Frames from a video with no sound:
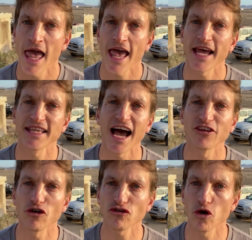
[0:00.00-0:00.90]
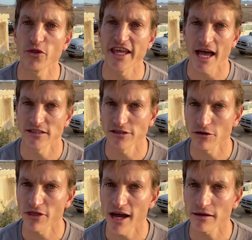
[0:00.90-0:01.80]
and I don't know the answer
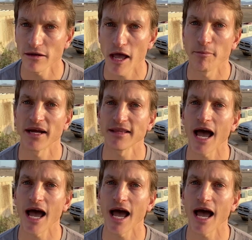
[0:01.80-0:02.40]
to that, but